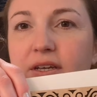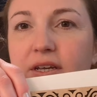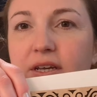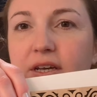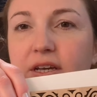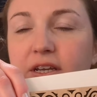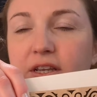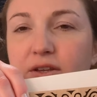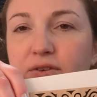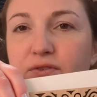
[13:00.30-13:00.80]

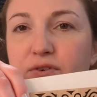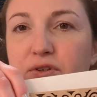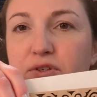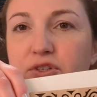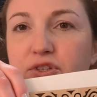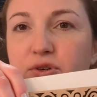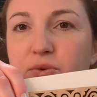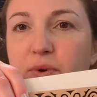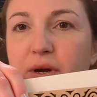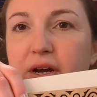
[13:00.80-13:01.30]
in the
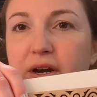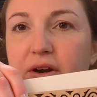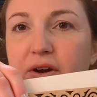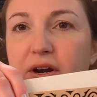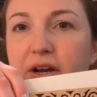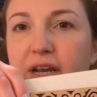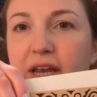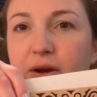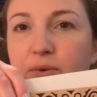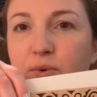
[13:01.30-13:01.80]
first square
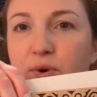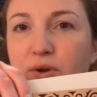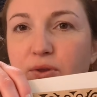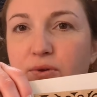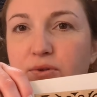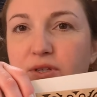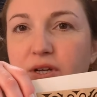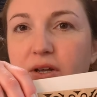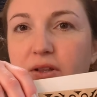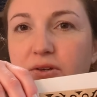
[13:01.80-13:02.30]
and like work
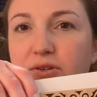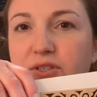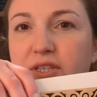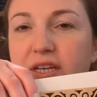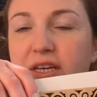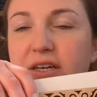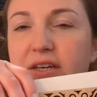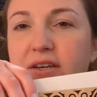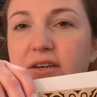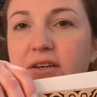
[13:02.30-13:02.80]
those colors
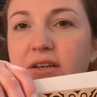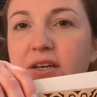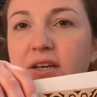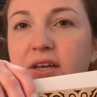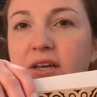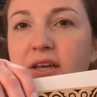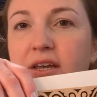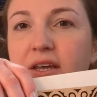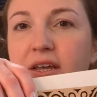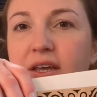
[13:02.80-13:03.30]
in.
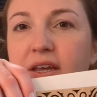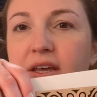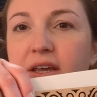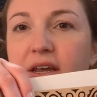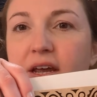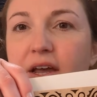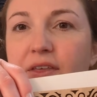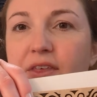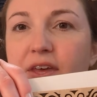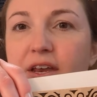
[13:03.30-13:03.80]

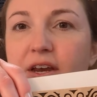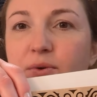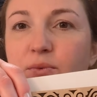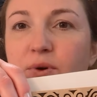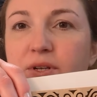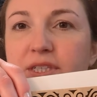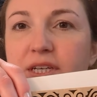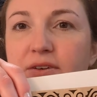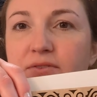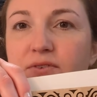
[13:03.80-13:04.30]
And then
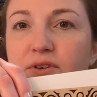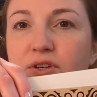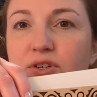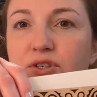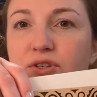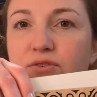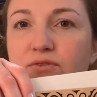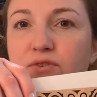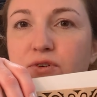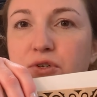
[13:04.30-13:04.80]
once I finish
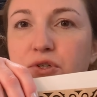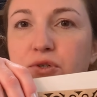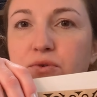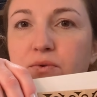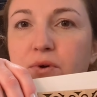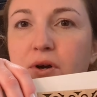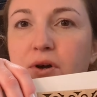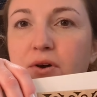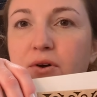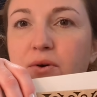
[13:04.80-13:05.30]
the first
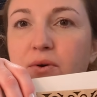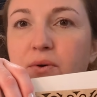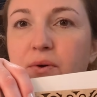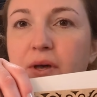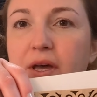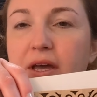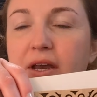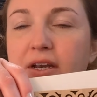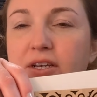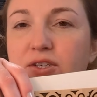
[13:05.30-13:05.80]
row
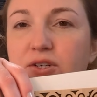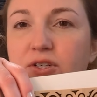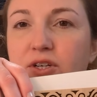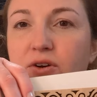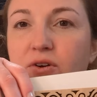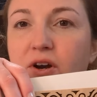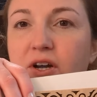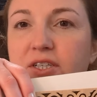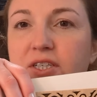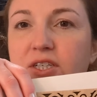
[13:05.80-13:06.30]
and I start
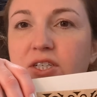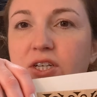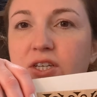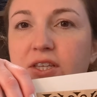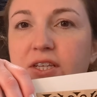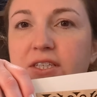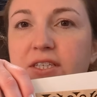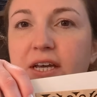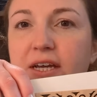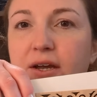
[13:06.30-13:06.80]
cross stitching
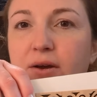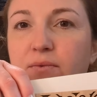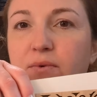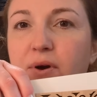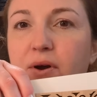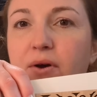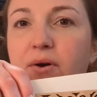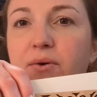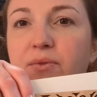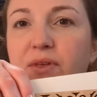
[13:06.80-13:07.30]
the second
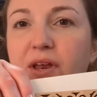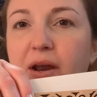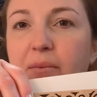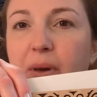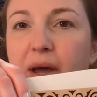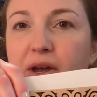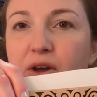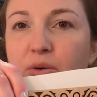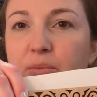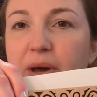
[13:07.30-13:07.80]
row, then I
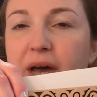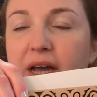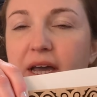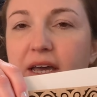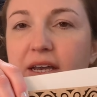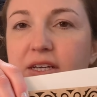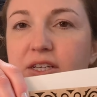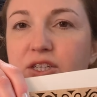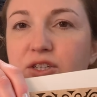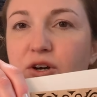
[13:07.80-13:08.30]
might go back
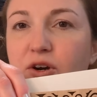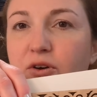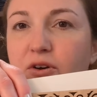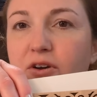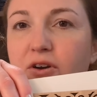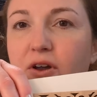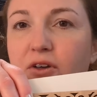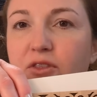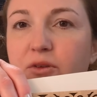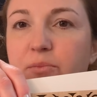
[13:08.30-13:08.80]
in and start
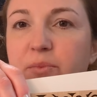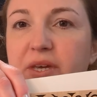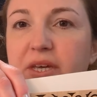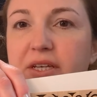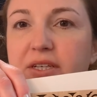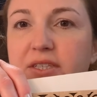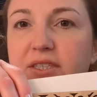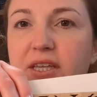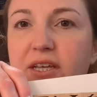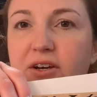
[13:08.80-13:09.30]
on the
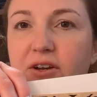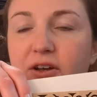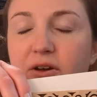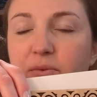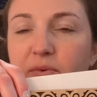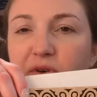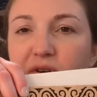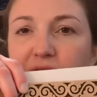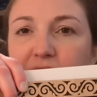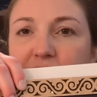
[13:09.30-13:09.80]
beads that
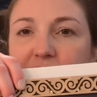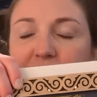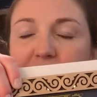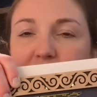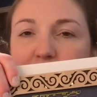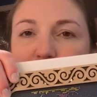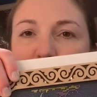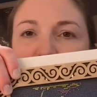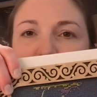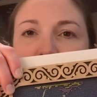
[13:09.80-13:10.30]
come right at the
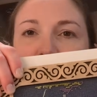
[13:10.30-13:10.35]
top.